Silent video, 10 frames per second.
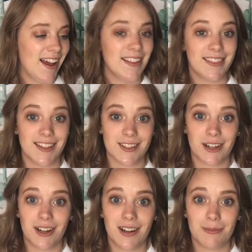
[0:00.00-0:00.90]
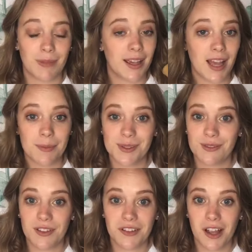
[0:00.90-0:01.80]
these are my absolute
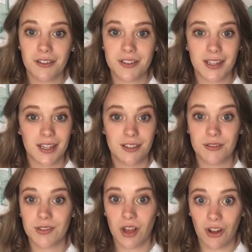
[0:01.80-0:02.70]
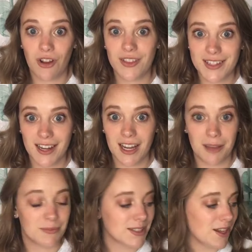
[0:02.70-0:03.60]
favorite colors that I use all the time.
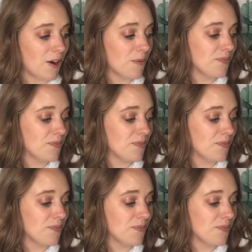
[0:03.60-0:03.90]
So